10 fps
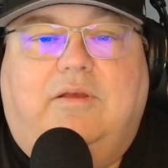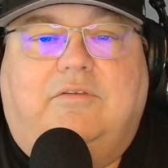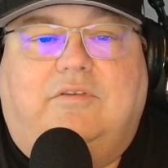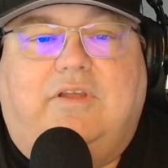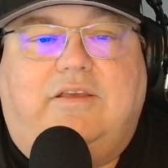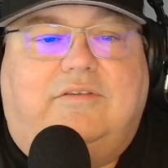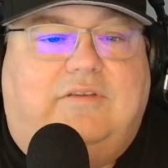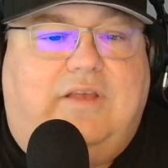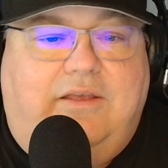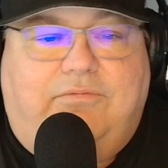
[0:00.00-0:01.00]
stay
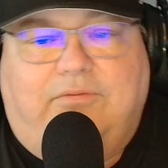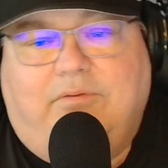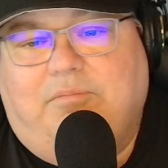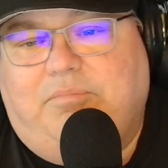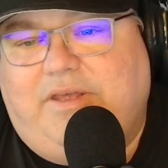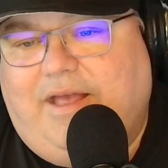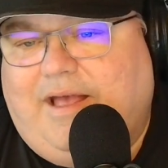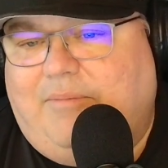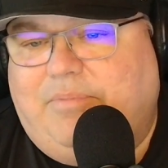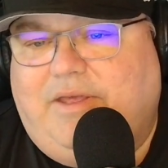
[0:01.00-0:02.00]
safe, be
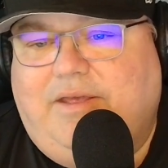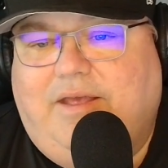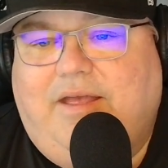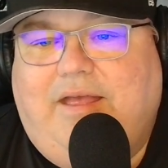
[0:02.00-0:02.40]
happy,